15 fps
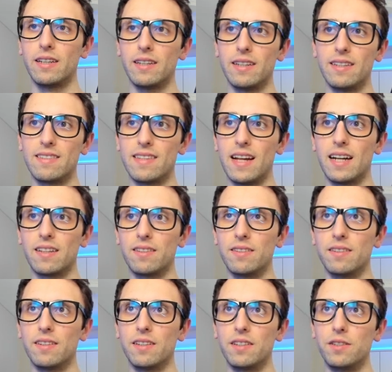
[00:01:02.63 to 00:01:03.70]
is
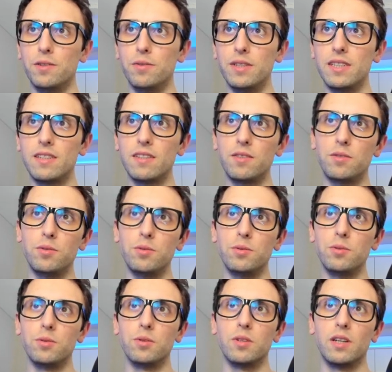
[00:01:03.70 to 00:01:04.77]
that you need
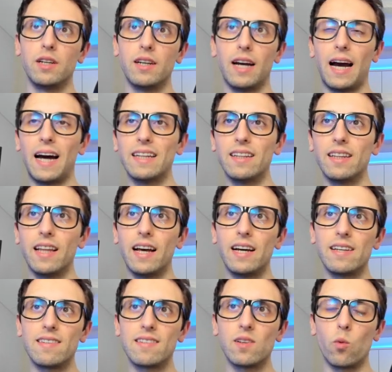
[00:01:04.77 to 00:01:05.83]
to
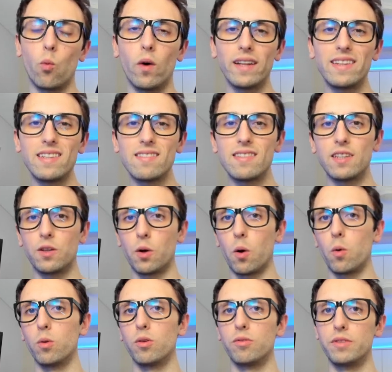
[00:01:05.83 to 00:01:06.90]
analyze what is the
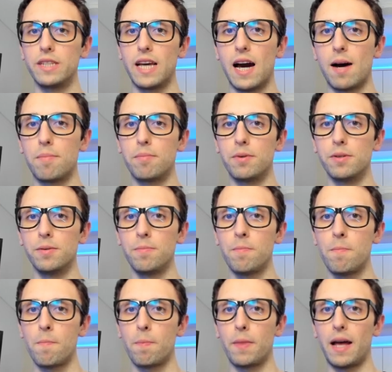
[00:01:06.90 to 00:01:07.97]
goal of the app
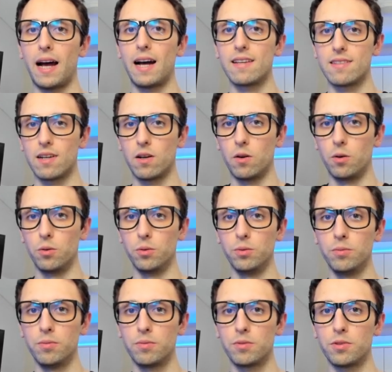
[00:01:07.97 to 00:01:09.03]
as a
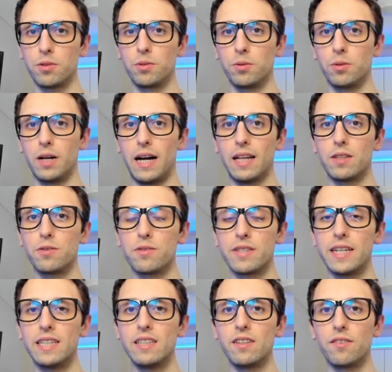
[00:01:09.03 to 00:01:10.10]
whole. So
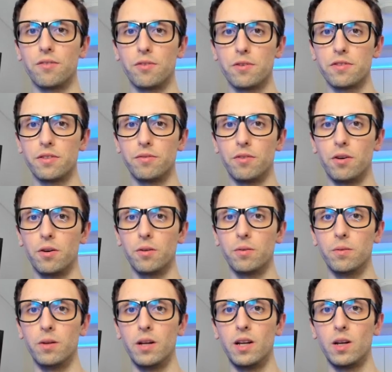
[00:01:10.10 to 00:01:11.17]
understanding, first of
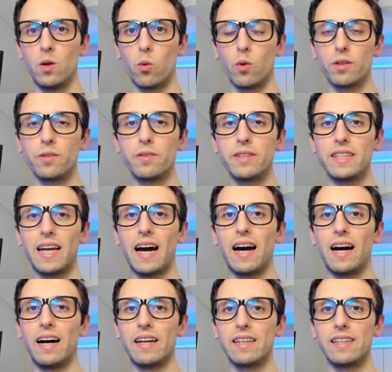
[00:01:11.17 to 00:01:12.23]
all, what are the
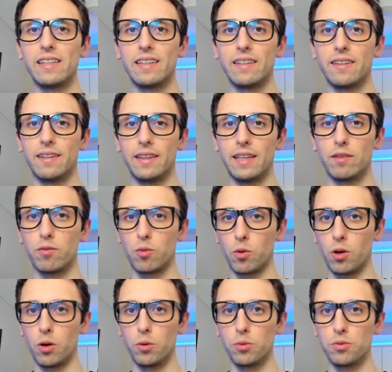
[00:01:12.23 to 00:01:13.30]
high level
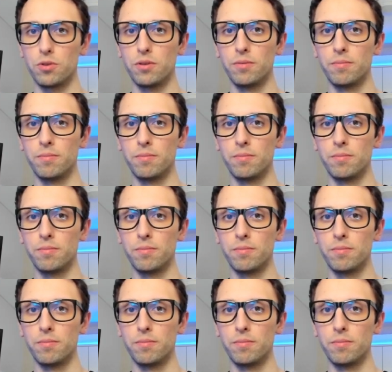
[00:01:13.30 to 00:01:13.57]
goals?